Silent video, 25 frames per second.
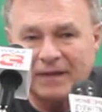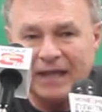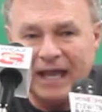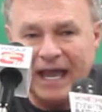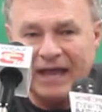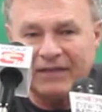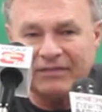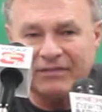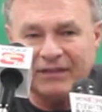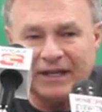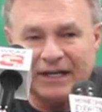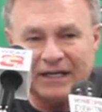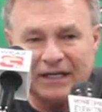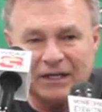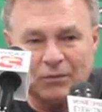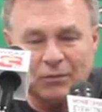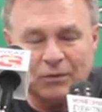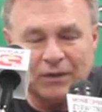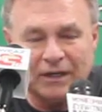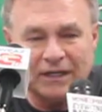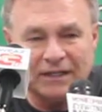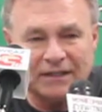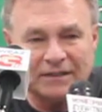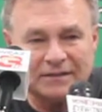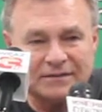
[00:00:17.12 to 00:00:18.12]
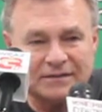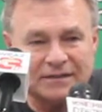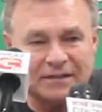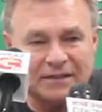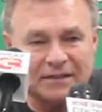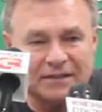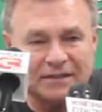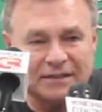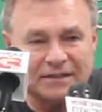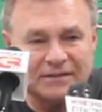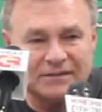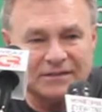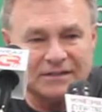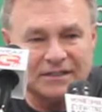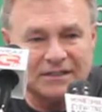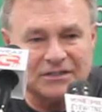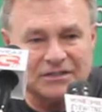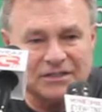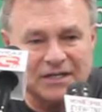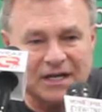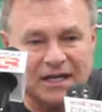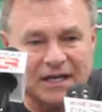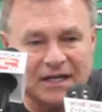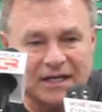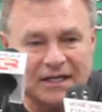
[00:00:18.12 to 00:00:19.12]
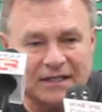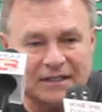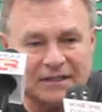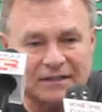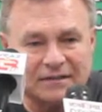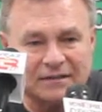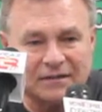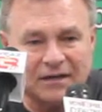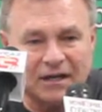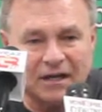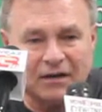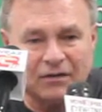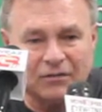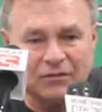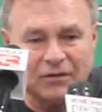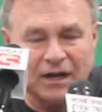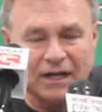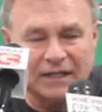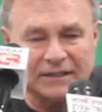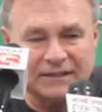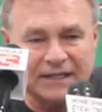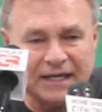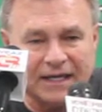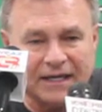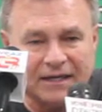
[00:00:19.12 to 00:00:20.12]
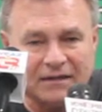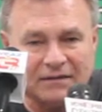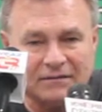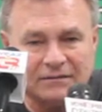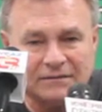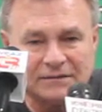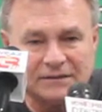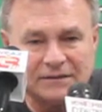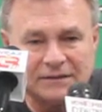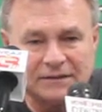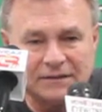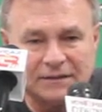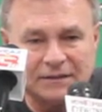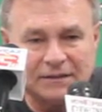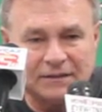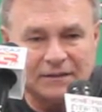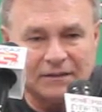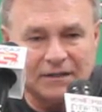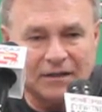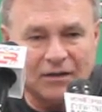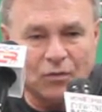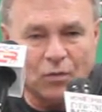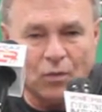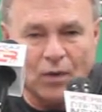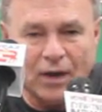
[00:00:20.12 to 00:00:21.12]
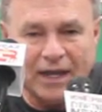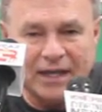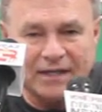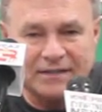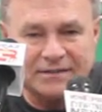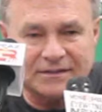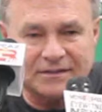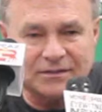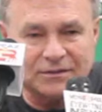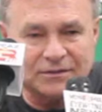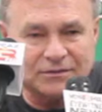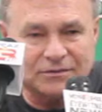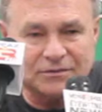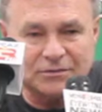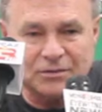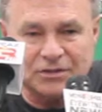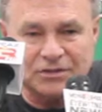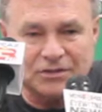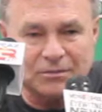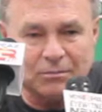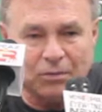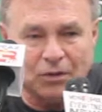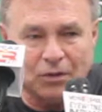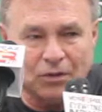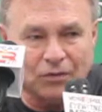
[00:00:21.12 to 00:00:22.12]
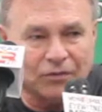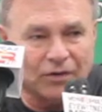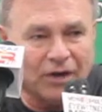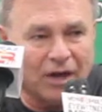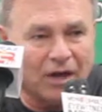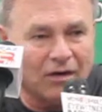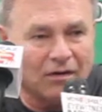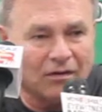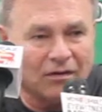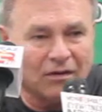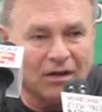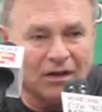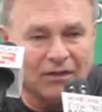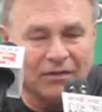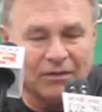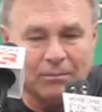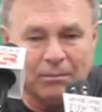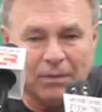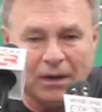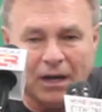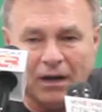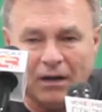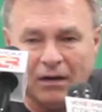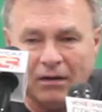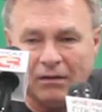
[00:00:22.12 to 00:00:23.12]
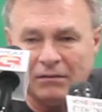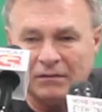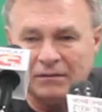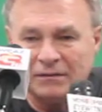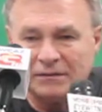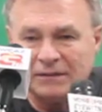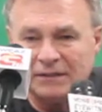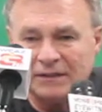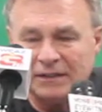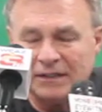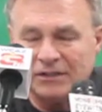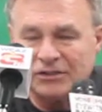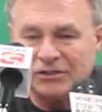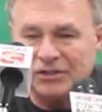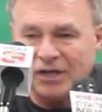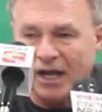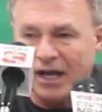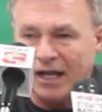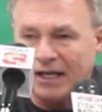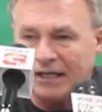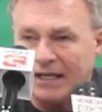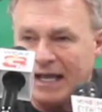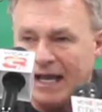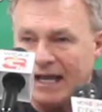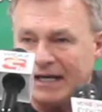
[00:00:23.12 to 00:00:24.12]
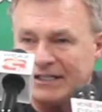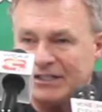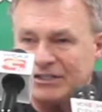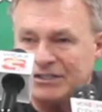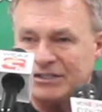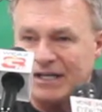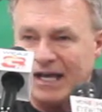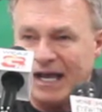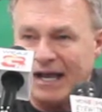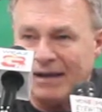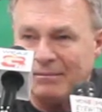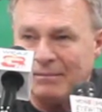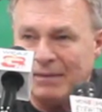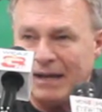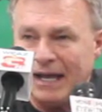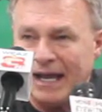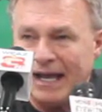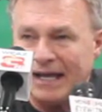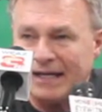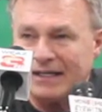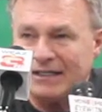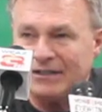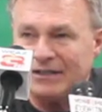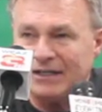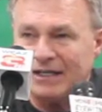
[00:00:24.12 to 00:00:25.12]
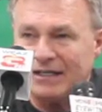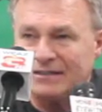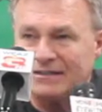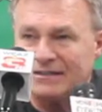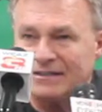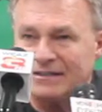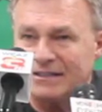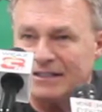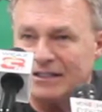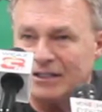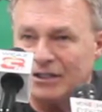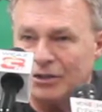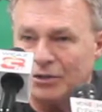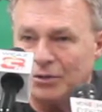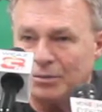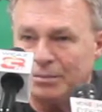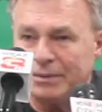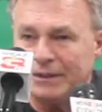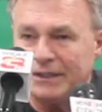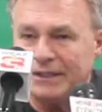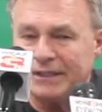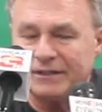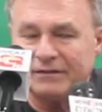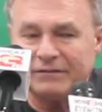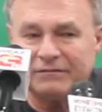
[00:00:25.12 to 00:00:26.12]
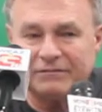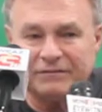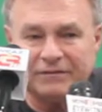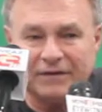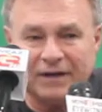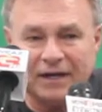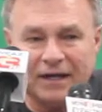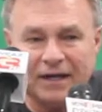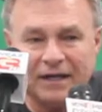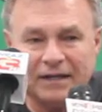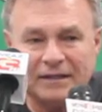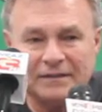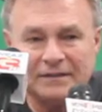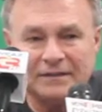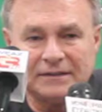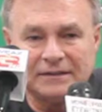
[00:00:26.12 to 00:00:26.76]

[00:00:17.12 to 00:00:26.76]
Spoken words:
Athletic Wings and CJ, Rondell, West, he's just a bulldog on the ball. John got his shot back. You got to see a little bit of